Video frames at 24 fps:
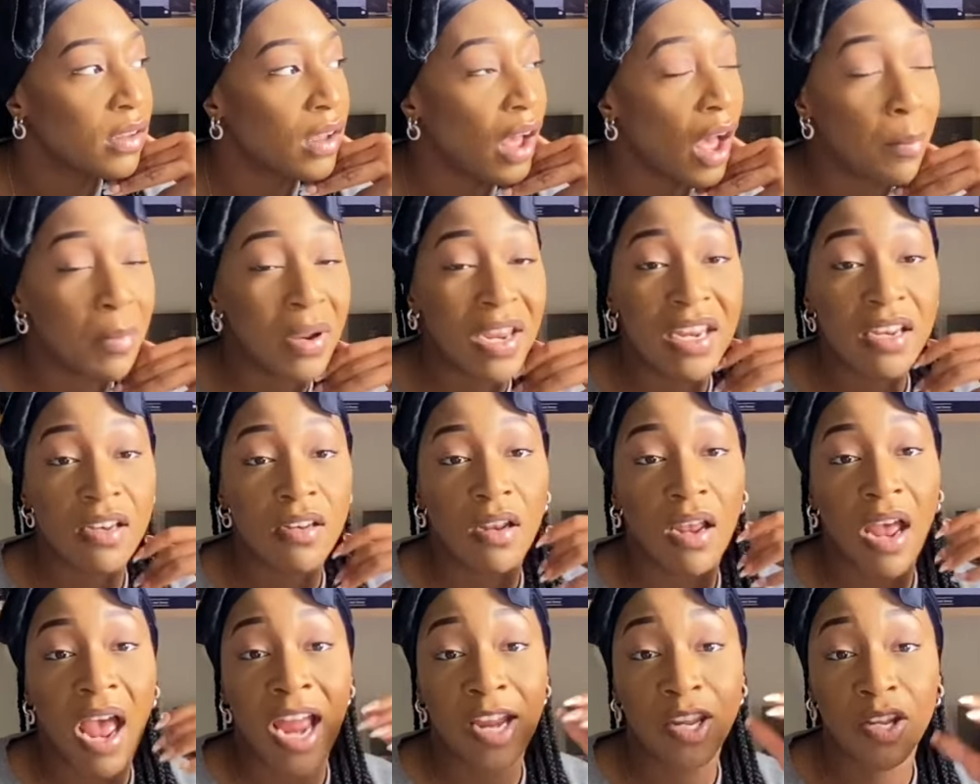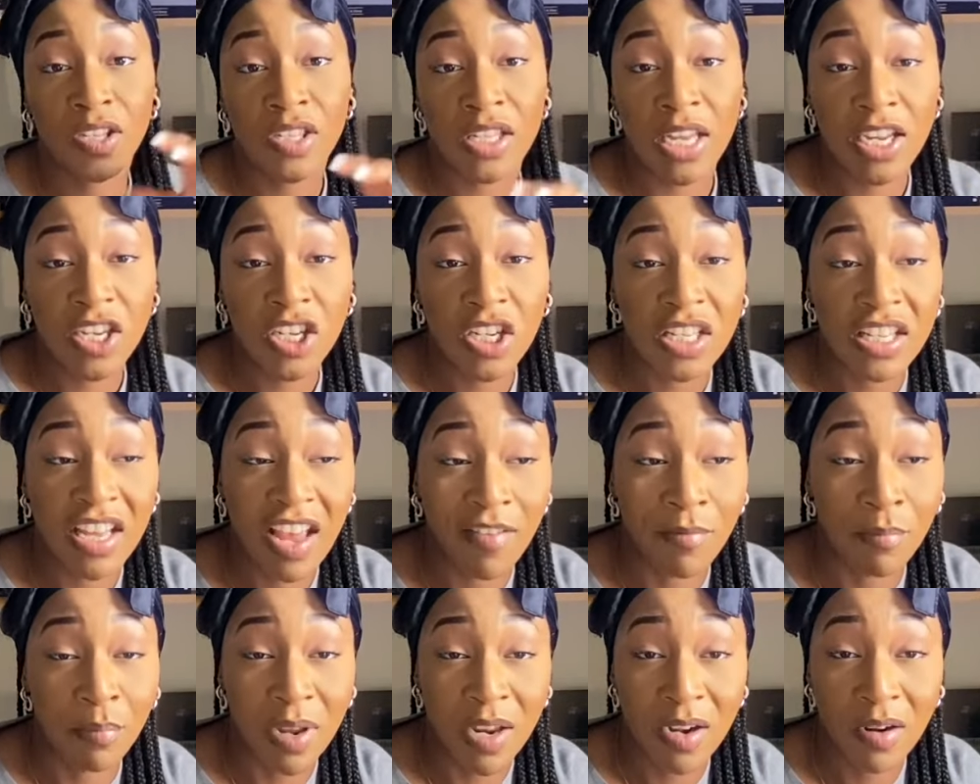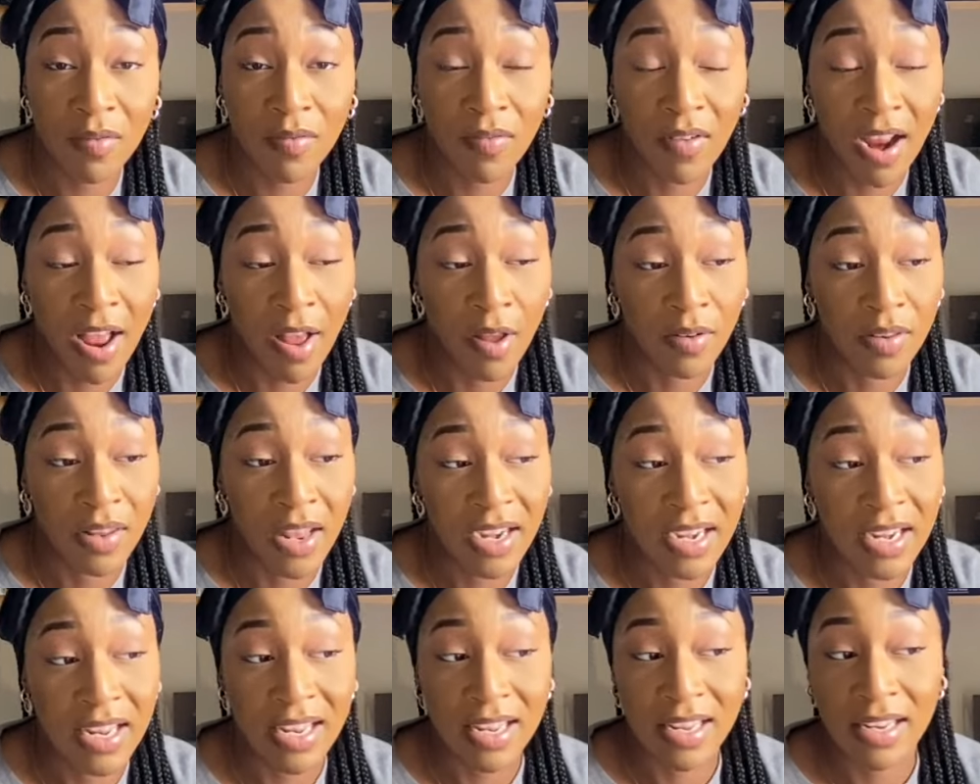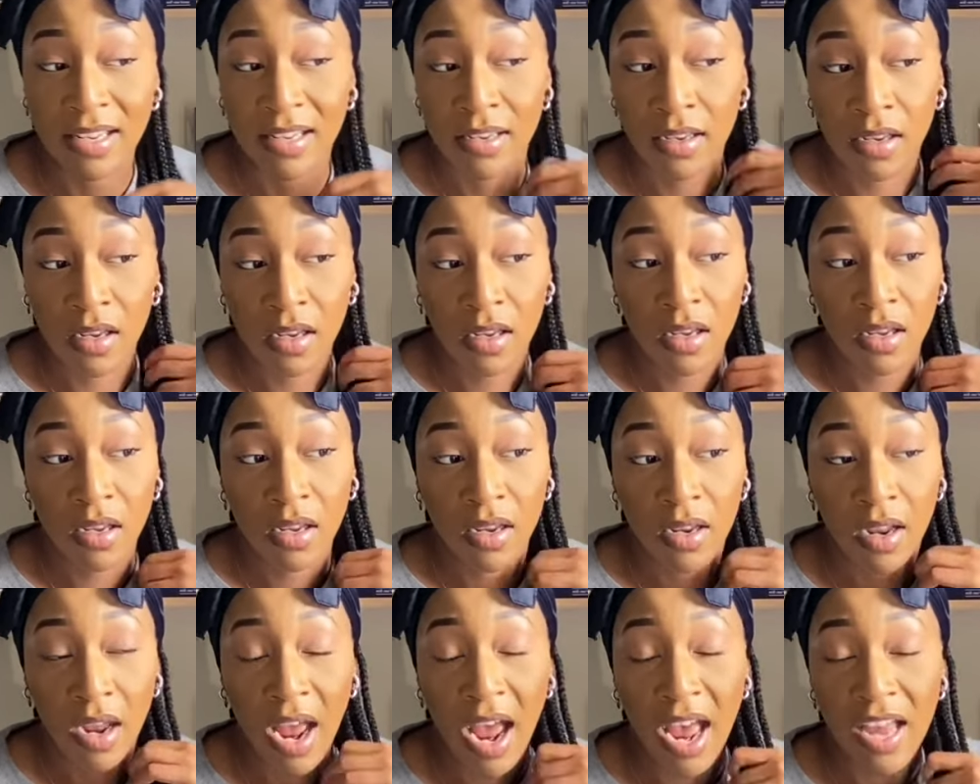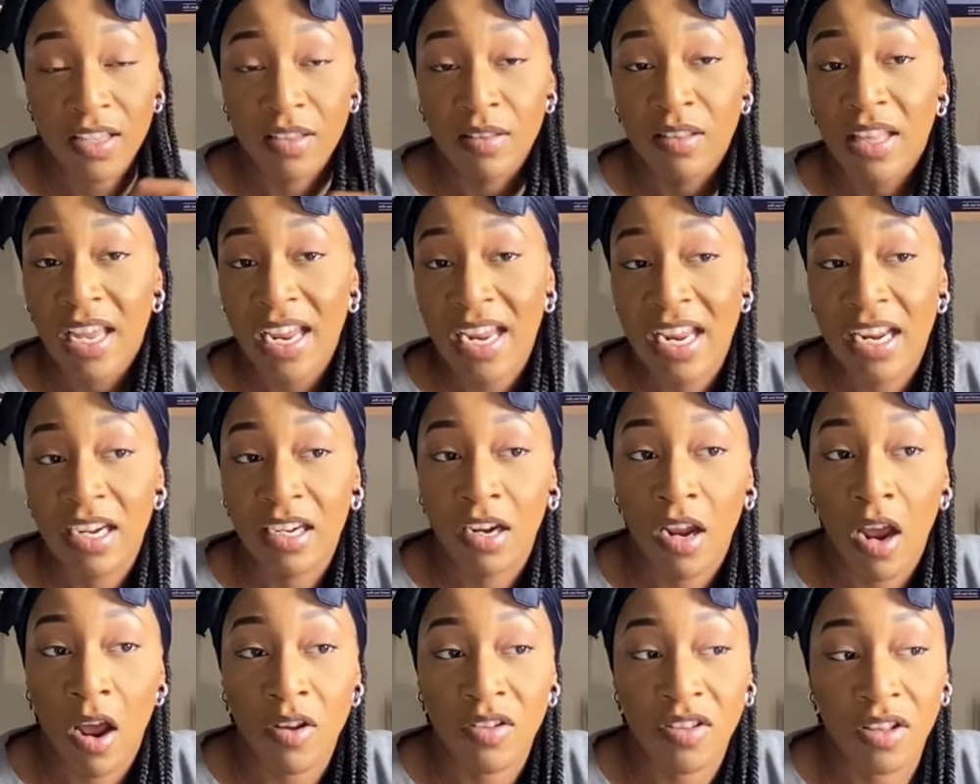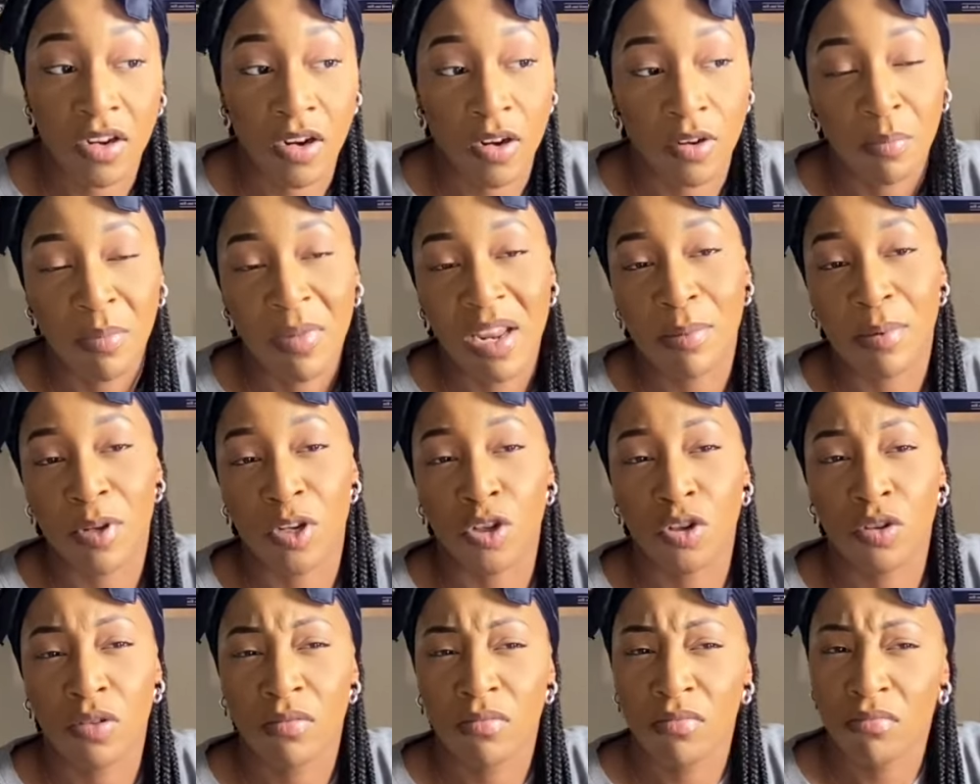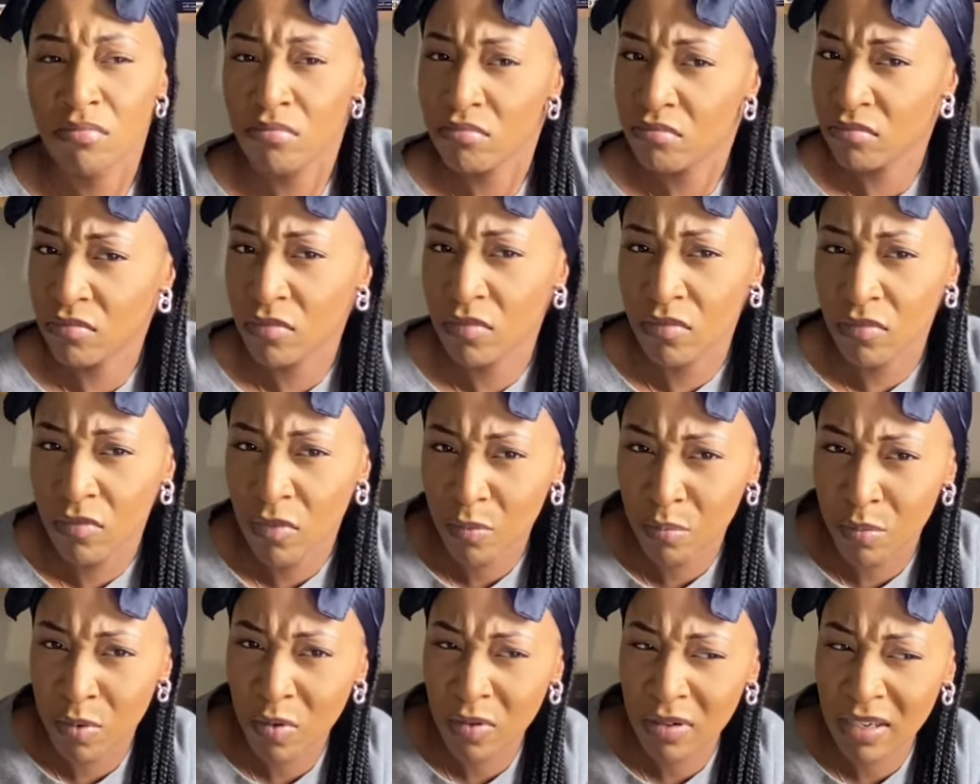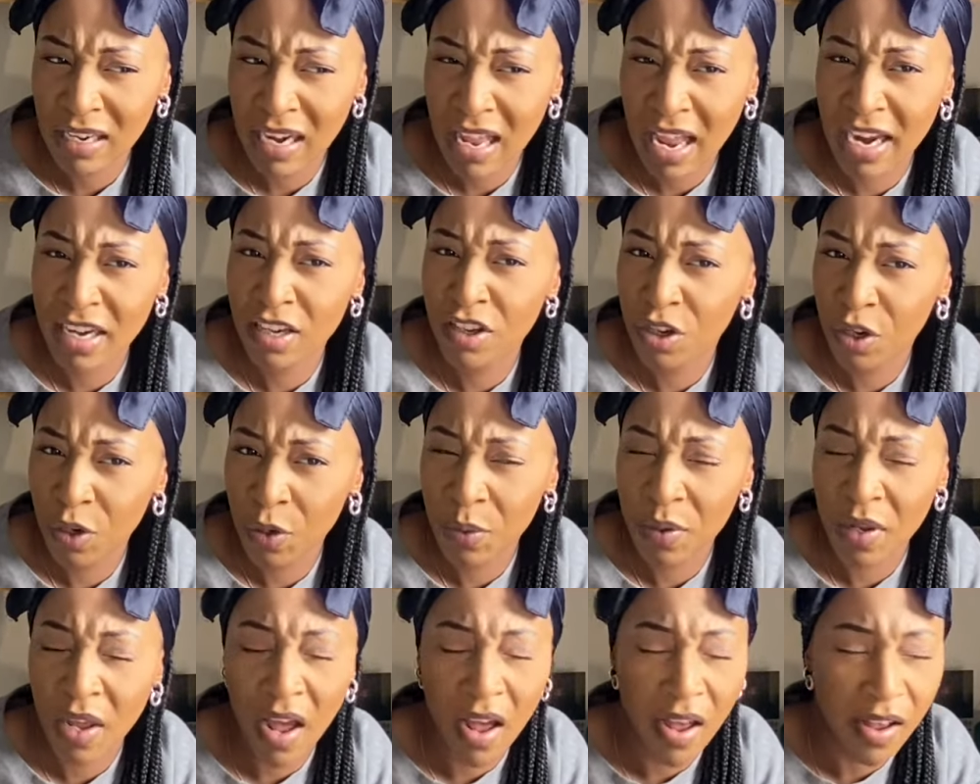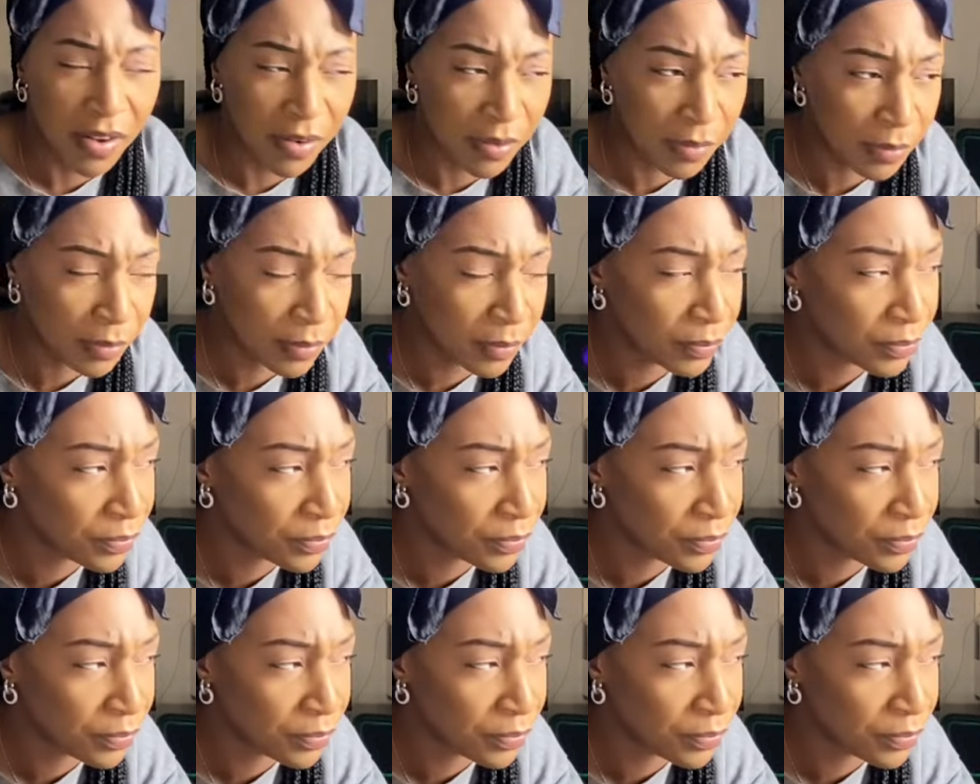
I mean, accusations have been around that he has dated girls that are maybe borderline too young.